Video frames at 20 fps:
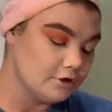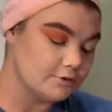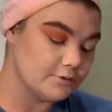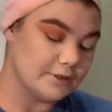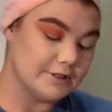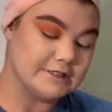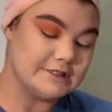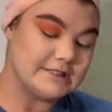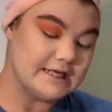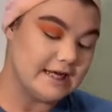
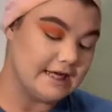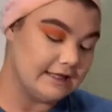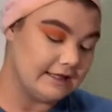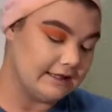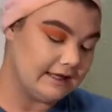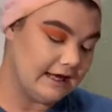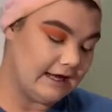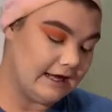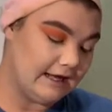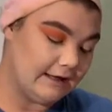We're going to take
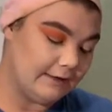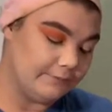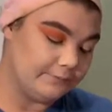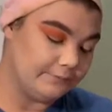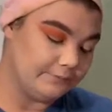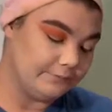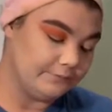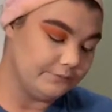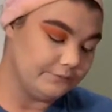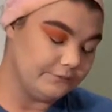that
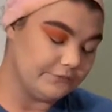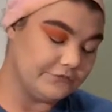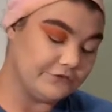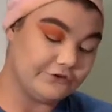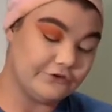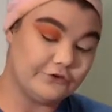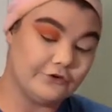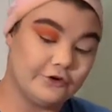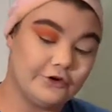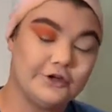
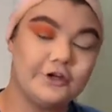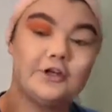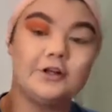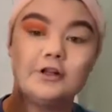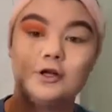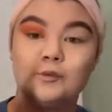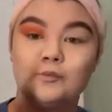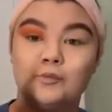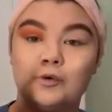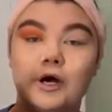
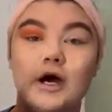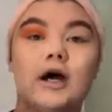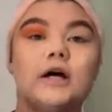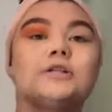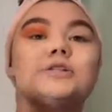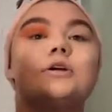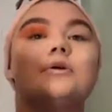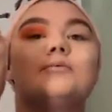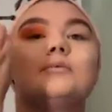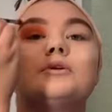circular
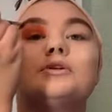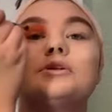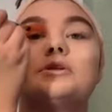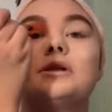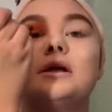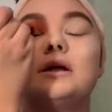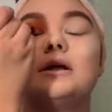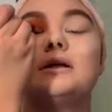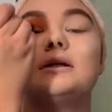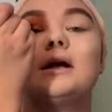brush and we're just
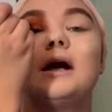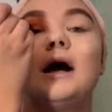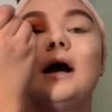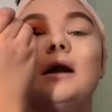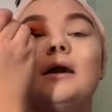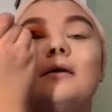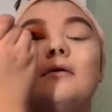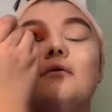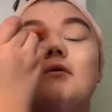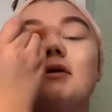going to
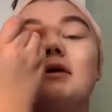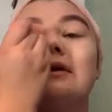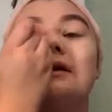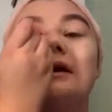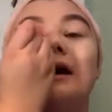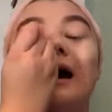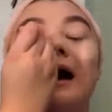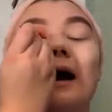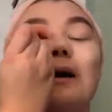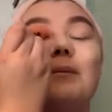kind of
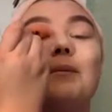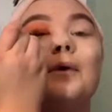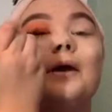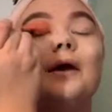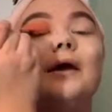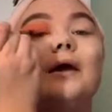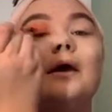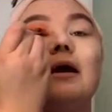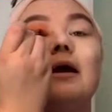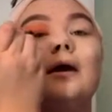tap
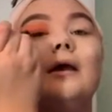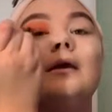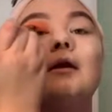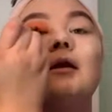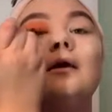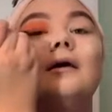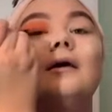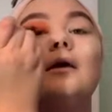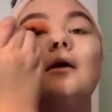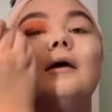it
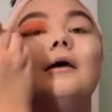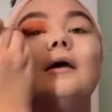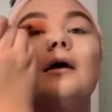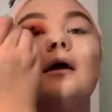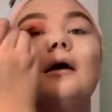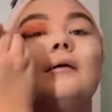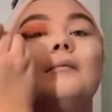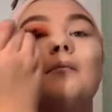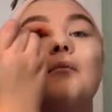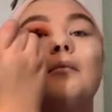in
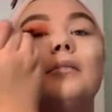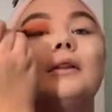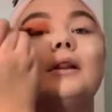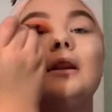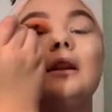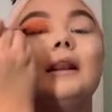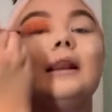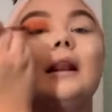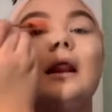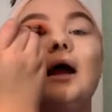and
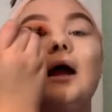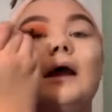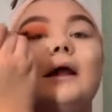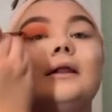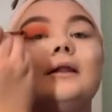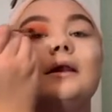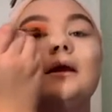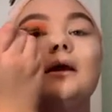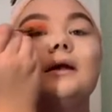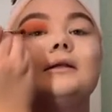
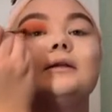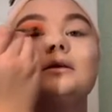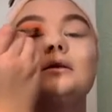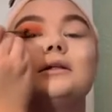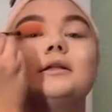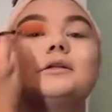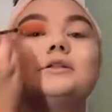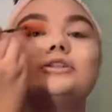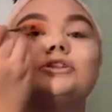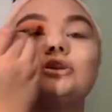blend
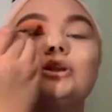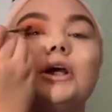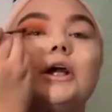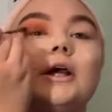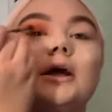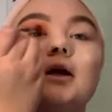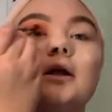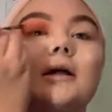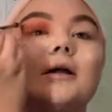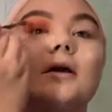into the
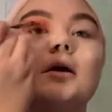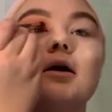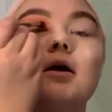shade